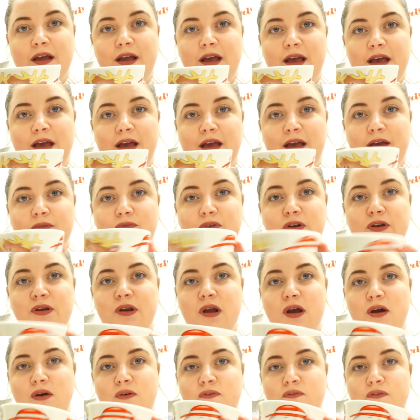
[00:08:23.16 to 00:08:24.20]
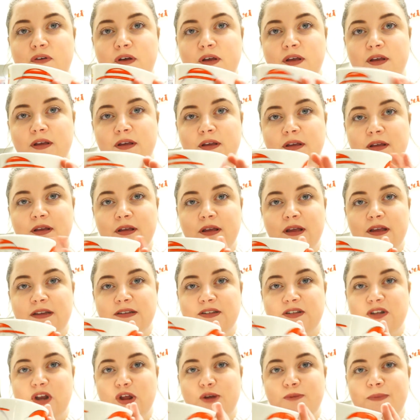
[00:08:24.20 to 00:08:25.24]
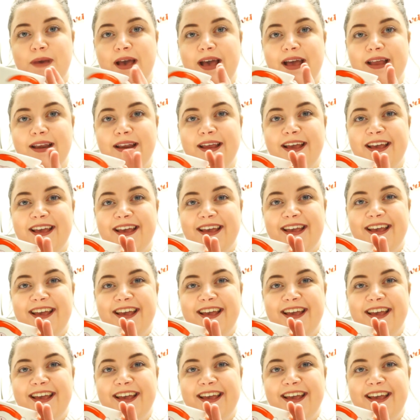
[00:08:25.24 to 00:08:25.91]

Rudolph, a snowman,